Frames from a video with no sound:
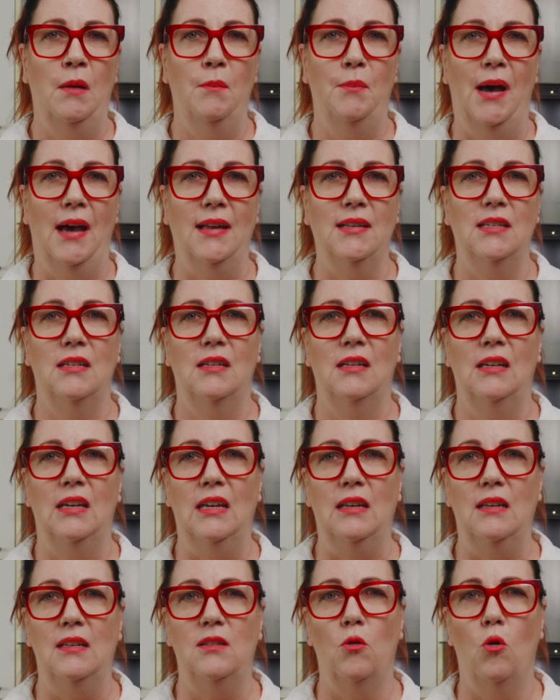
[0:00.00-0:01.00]
But
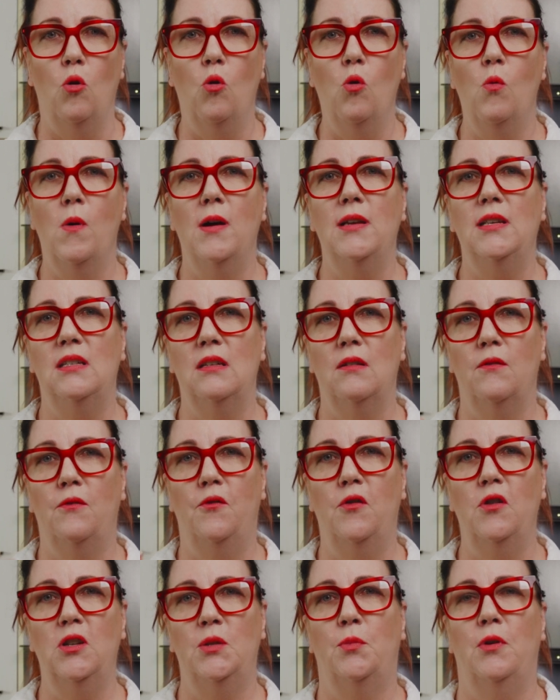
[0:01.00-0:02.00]
it is always
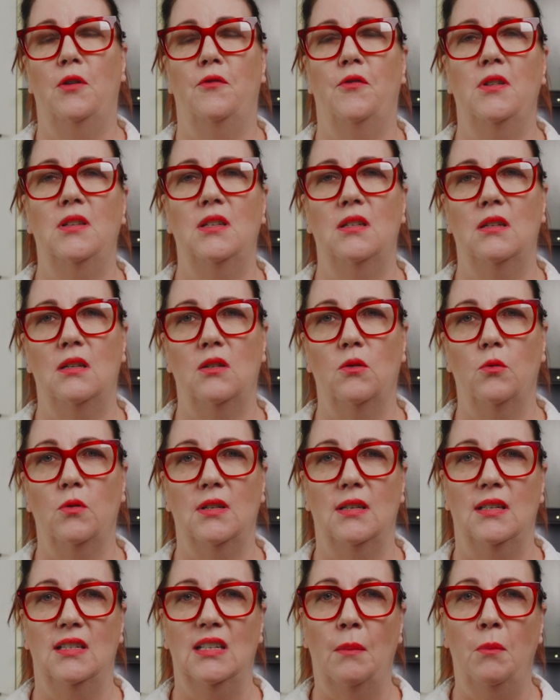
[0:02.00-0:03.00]
first preference to
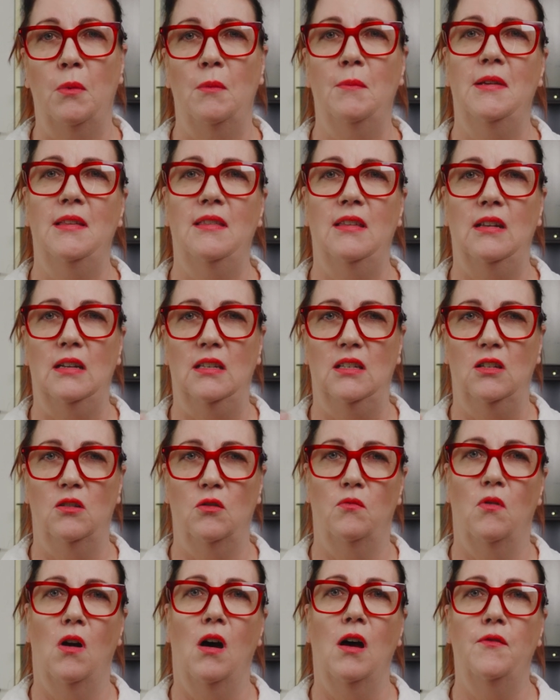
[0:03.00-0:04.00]
source a supplement that is
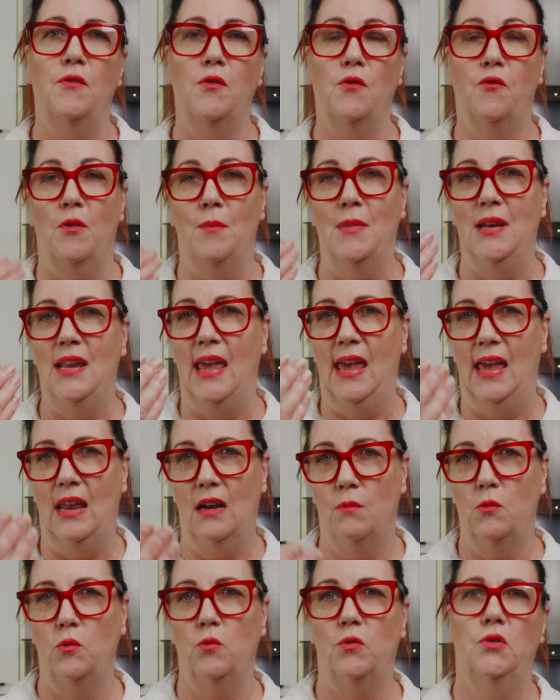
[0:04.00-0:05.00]
derived from an
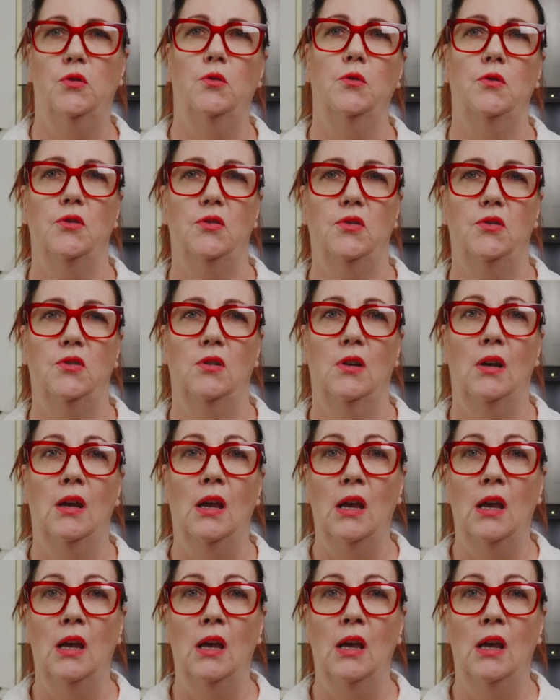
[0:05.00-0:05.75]
animal source.